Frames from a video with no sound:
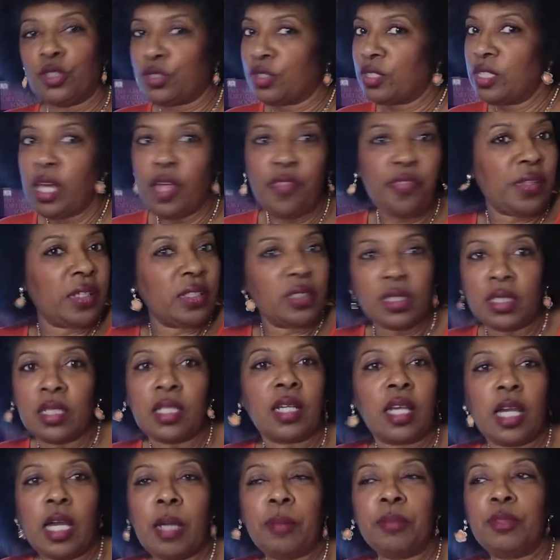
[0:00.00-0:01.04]
Nothing's
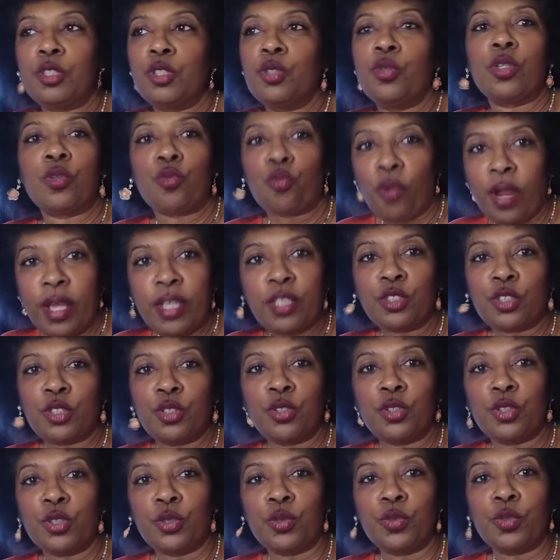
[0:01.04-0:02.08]
going to come to you and rescue
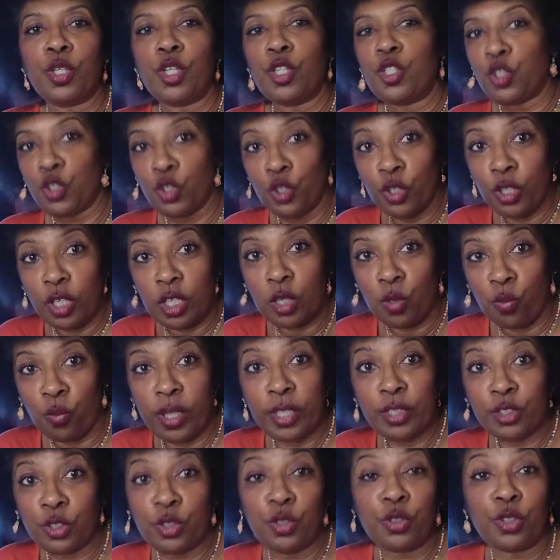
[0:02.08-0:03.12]
you. You're going to
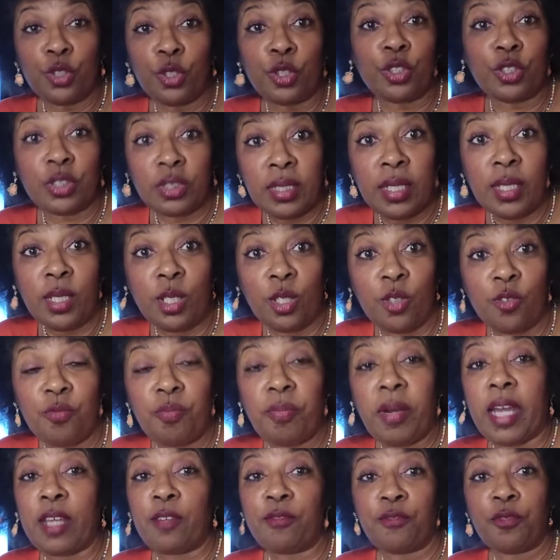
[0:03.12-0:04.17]
rescue
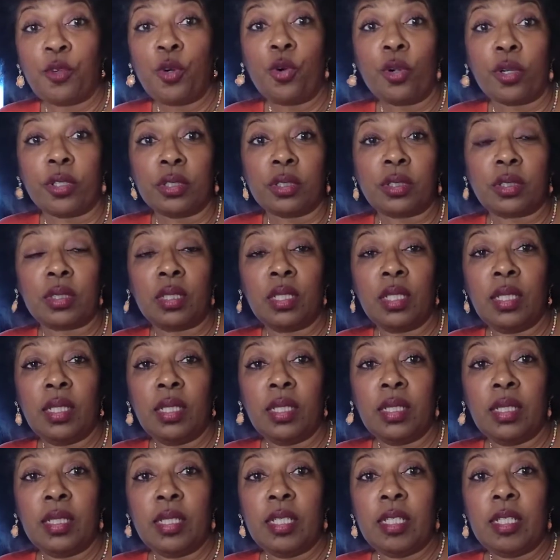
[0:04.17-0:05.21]
yourself by force.
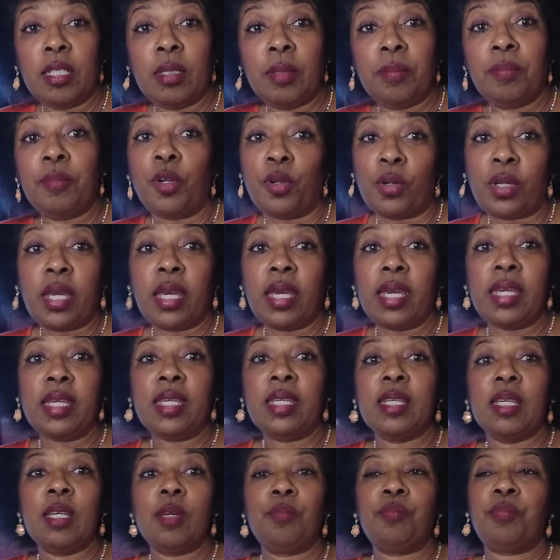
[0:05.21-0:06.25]

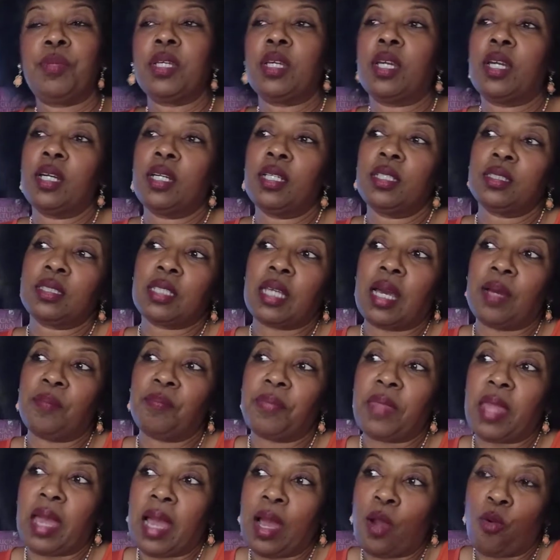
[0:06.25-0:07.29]
Okay? Because
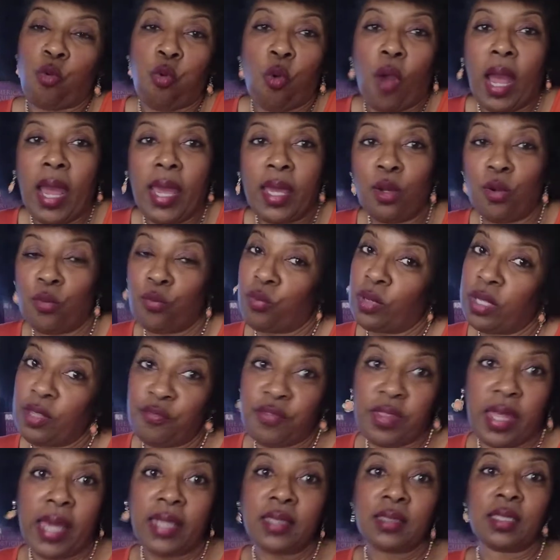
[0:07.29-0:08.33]
why?
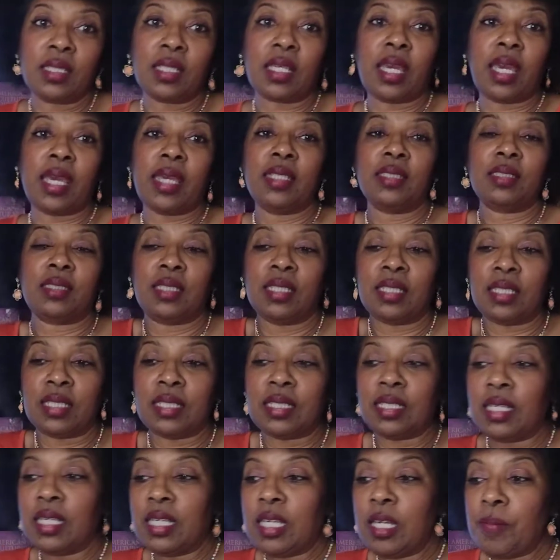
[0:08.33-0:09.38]
If that's the case,
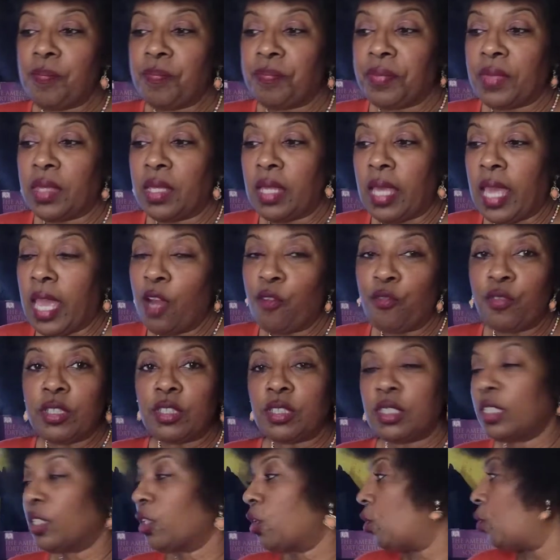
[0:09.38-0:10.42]
then every
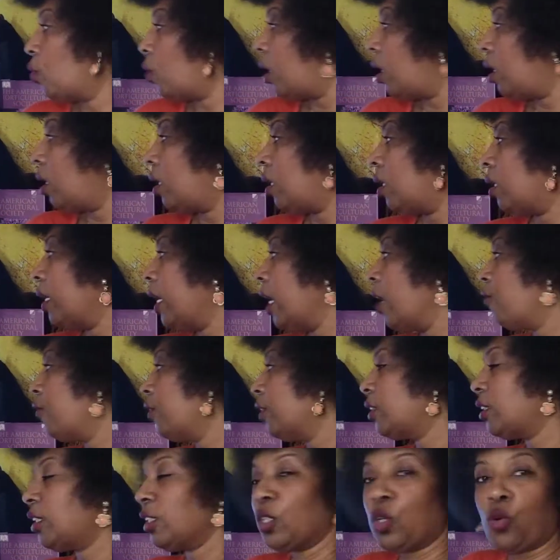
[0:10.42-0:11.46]
single
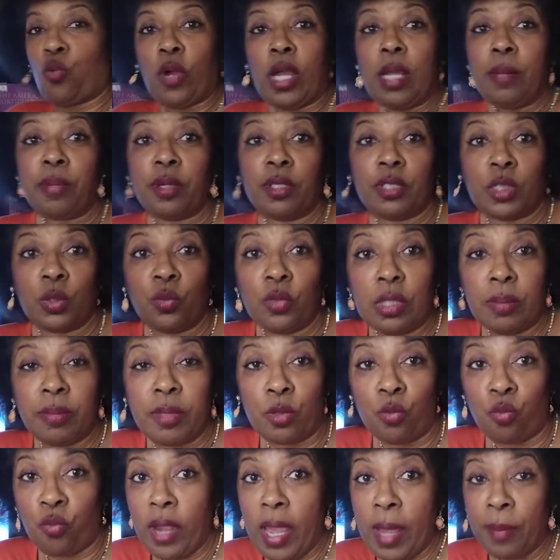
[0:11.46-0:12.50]
white person would have
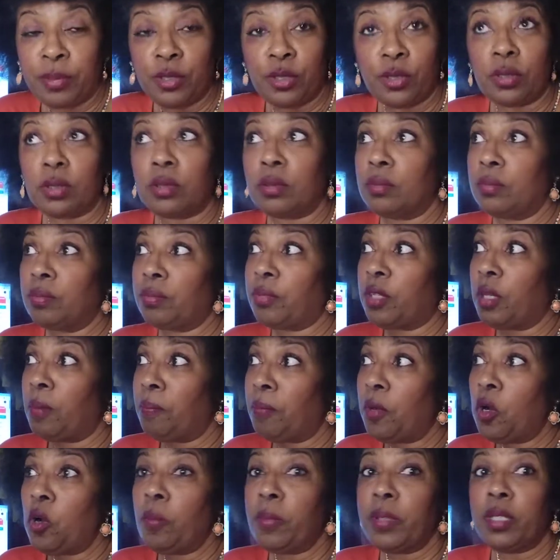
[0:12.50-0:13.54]
been raptured the
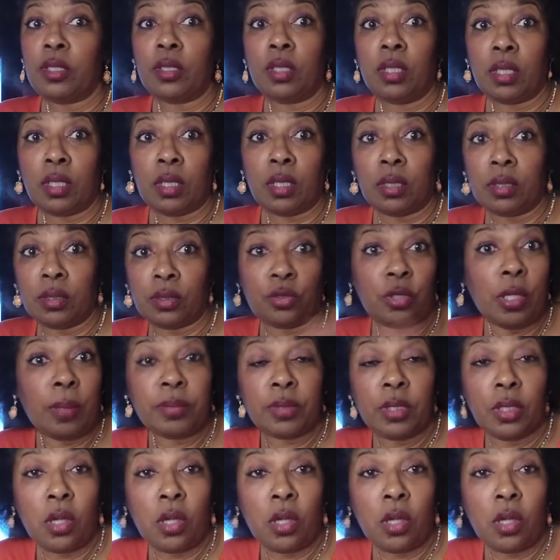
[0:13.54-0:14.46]
moment Trump